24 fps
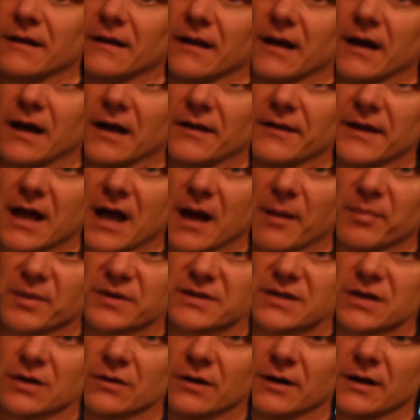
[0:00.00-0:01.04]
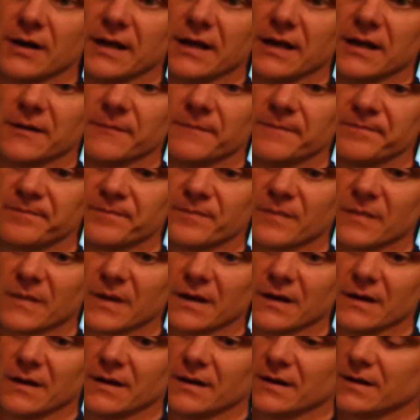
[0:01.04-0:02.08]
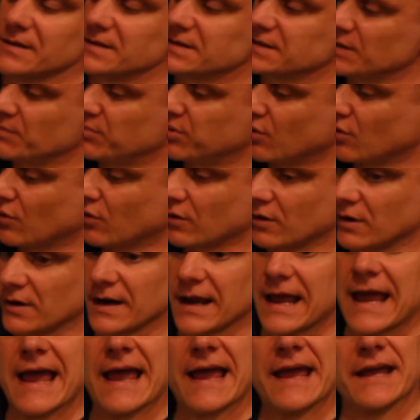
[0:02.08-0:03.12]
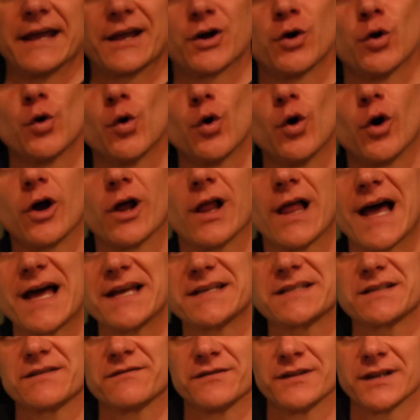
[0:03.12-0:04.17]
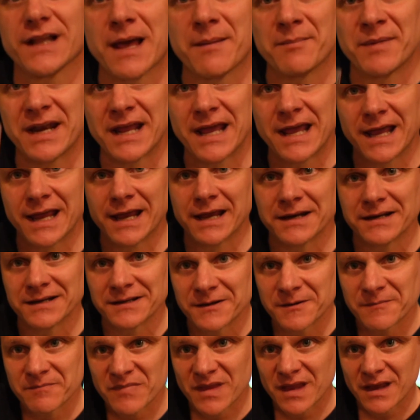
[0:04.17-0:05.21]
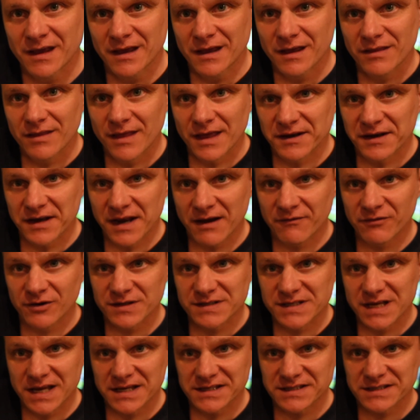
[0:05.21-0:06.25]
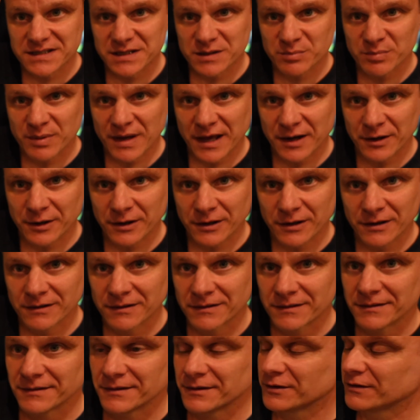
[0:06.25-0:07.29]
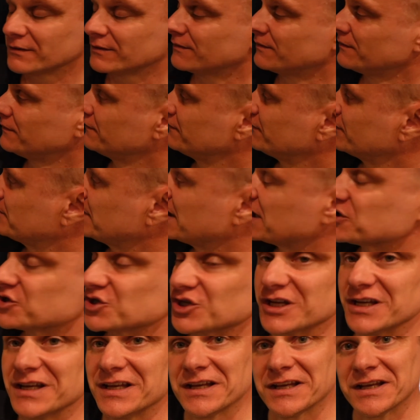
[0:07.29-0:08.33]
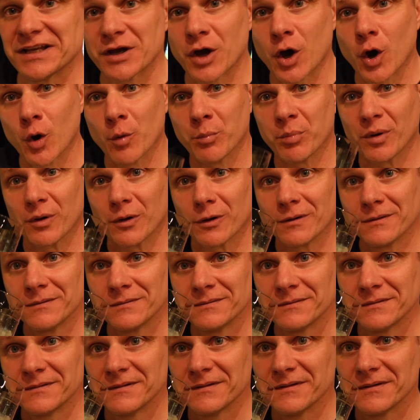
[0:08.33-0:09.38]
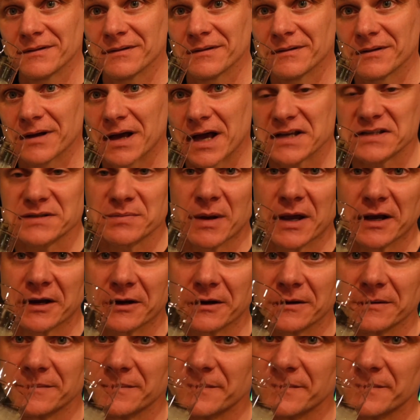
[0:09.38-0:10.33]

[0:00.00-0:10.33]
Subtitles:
the opportunity to pour a cool glass of lemonade that never tasted better from my GE Opal ice maker.